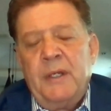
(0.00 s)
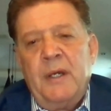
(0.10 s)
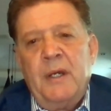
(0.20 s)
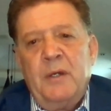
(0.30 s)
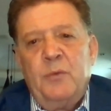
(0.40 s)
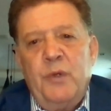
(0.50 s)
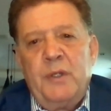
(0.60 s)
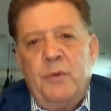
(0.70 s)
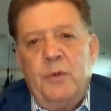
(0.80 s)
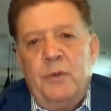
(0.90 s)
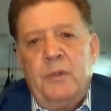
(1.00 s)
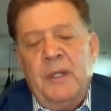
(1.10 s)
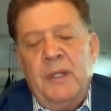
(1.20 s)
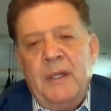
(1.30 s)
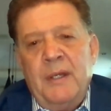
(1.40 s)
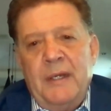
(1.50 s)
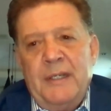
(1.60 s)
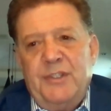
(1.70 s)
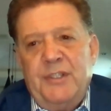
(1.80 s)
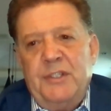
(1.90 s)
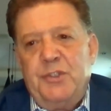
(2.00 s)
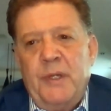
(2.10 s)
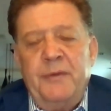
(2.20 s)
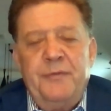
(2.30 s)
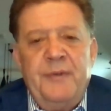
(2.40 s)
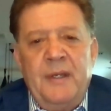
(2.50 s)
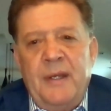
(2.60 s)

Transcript: Uh, Rick Rule, Aziz Sharif.